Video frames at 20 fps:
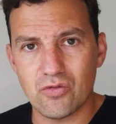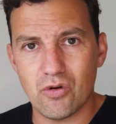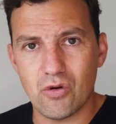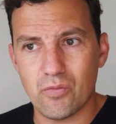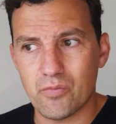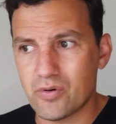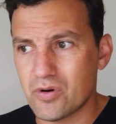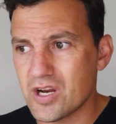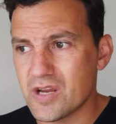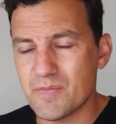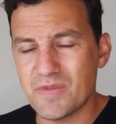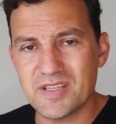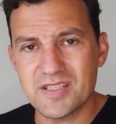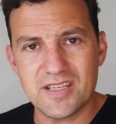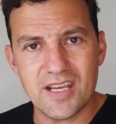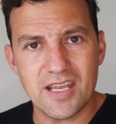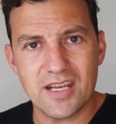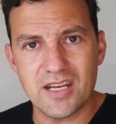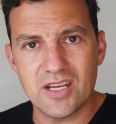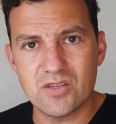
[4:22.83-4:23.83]
Grand Prix,
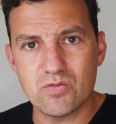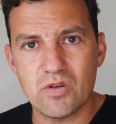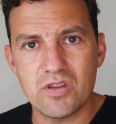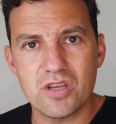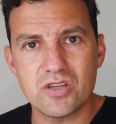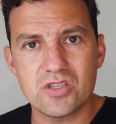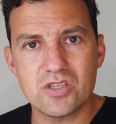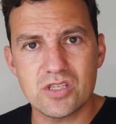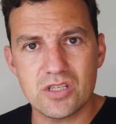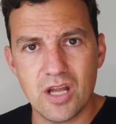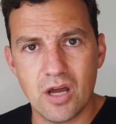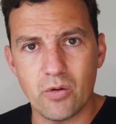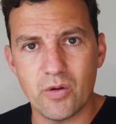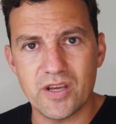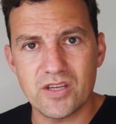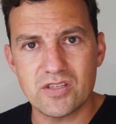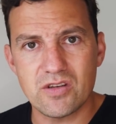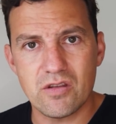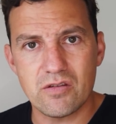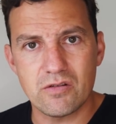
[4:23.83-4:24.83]
Mercedes were the
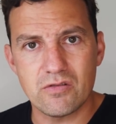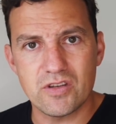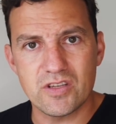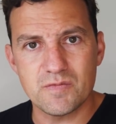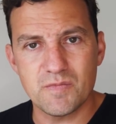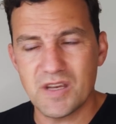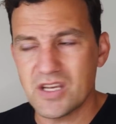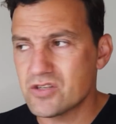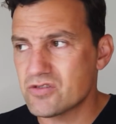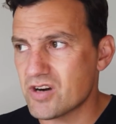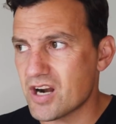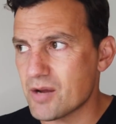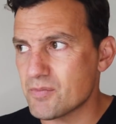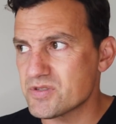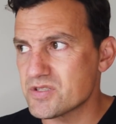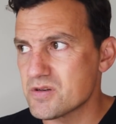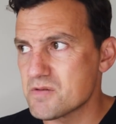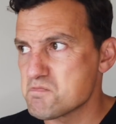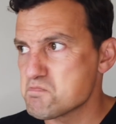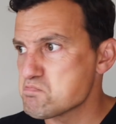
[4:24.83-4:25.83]
slowest through the speed
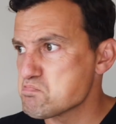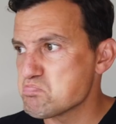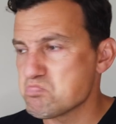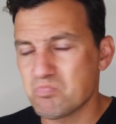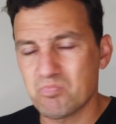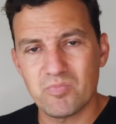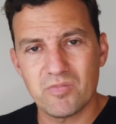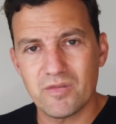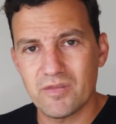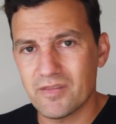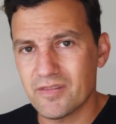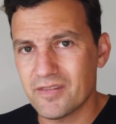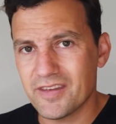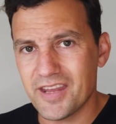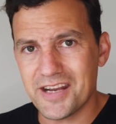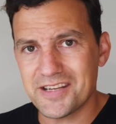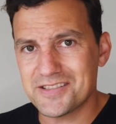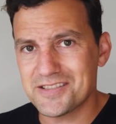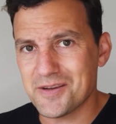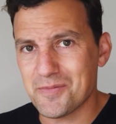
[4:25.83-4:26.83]
traps.
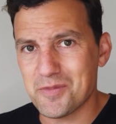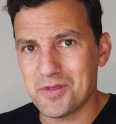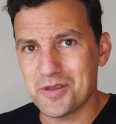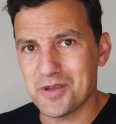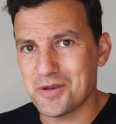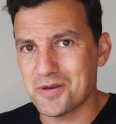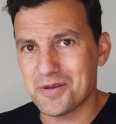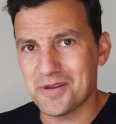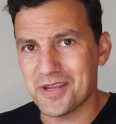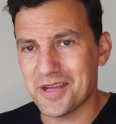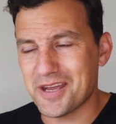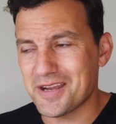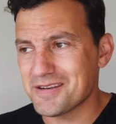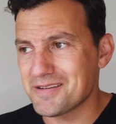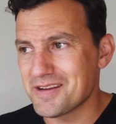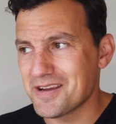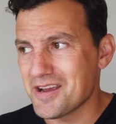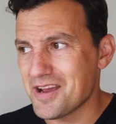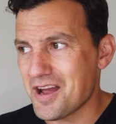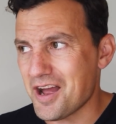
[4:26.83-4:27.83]
That's something
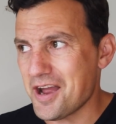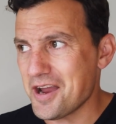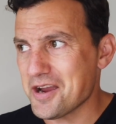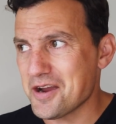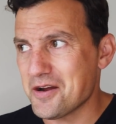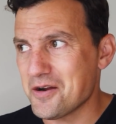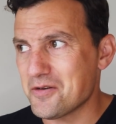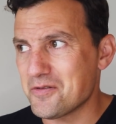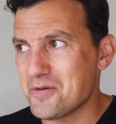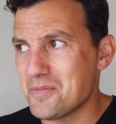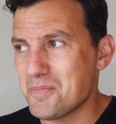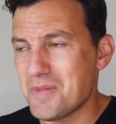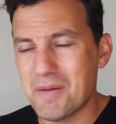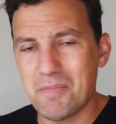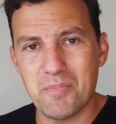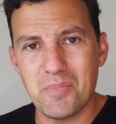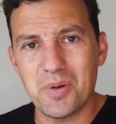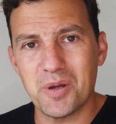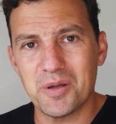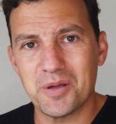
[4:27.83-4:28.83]
that I can't
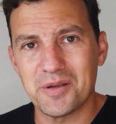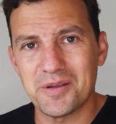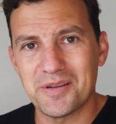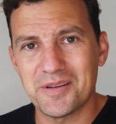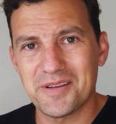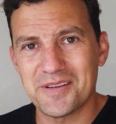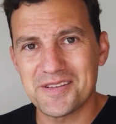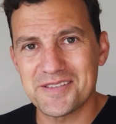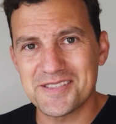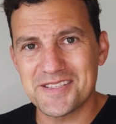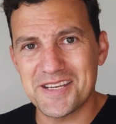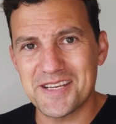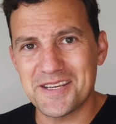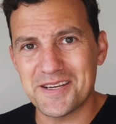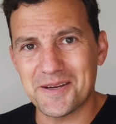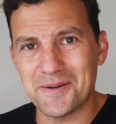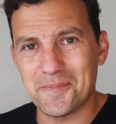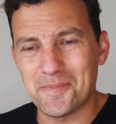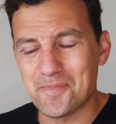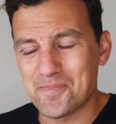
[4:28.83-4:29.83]
remember
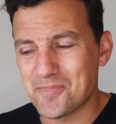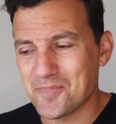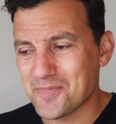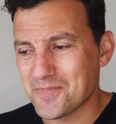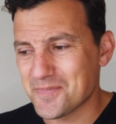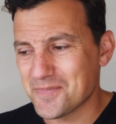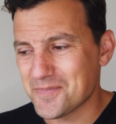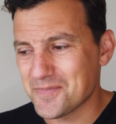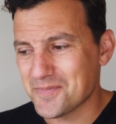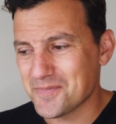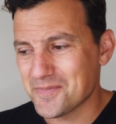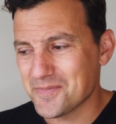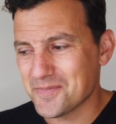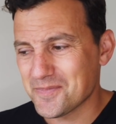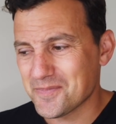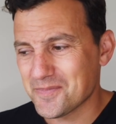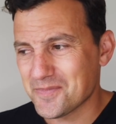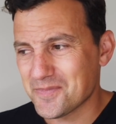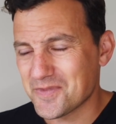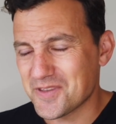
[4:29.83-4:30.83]
seeing.
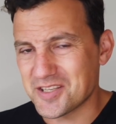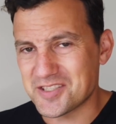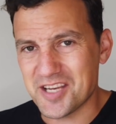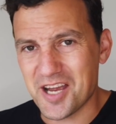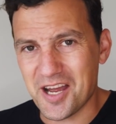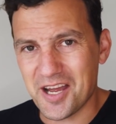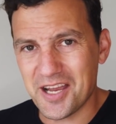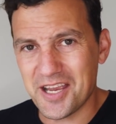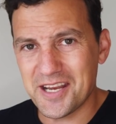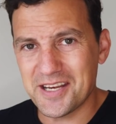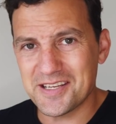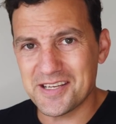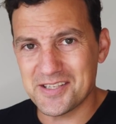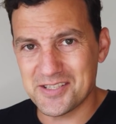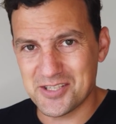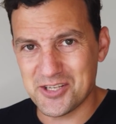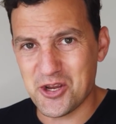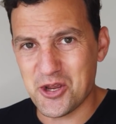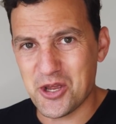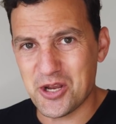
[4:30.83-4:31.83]
The tide
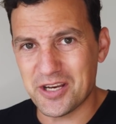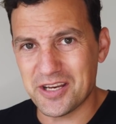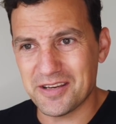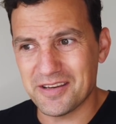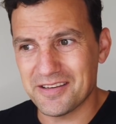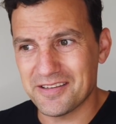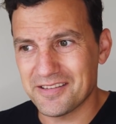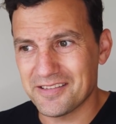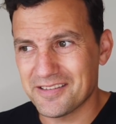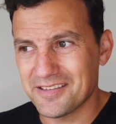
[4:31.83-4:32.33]
is turning.